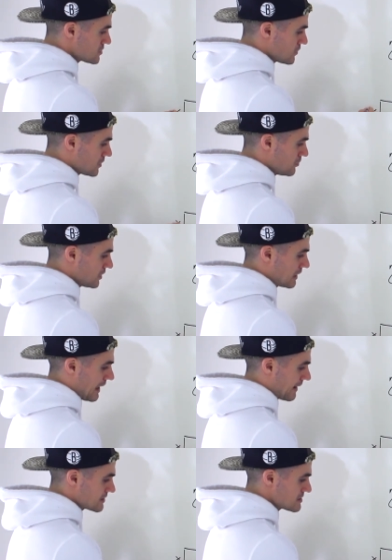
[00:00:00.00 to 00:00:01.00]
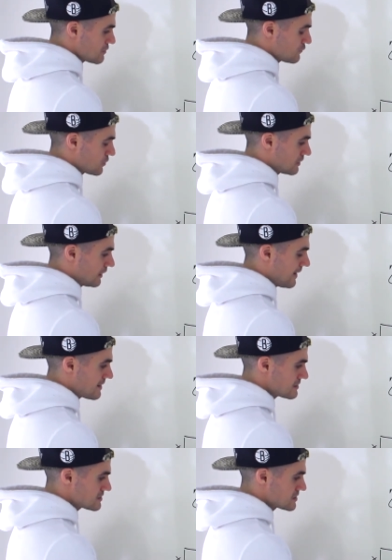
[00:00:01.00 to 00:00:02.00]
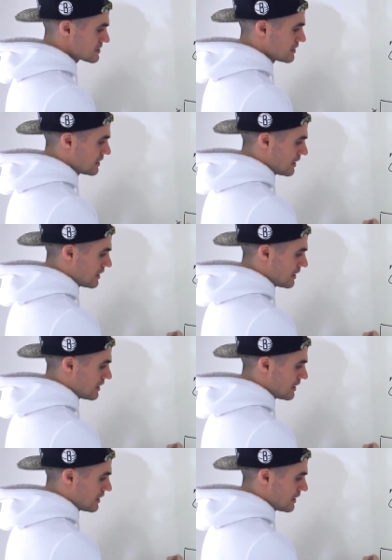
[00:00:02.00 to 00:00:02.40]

so we could put an x there for the lengths.